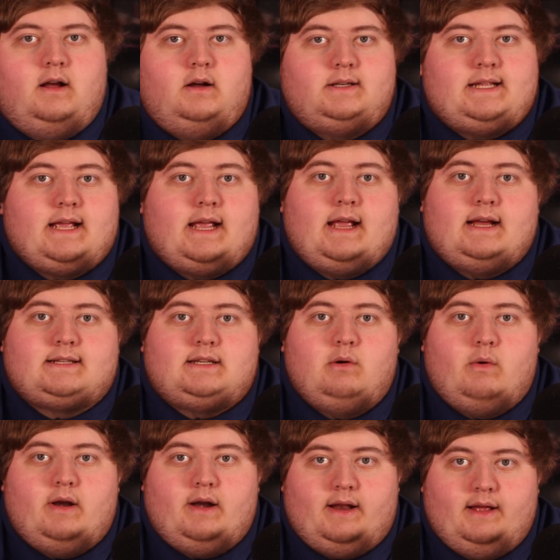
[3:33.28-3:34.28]
Take a guess at
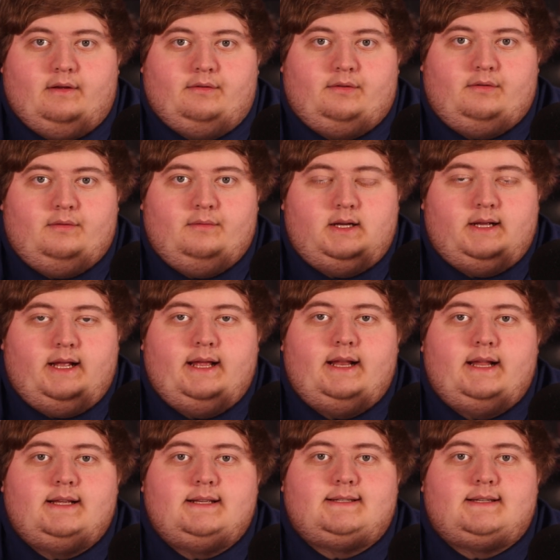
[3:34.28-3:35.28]
what it is. It
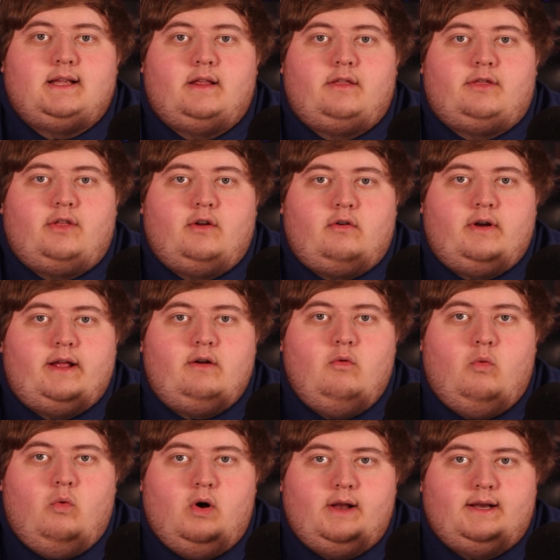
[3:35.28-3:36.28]
is
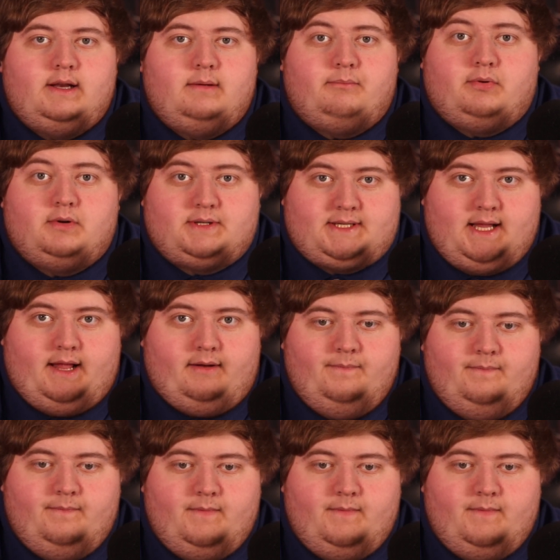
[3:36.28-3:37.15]
31%.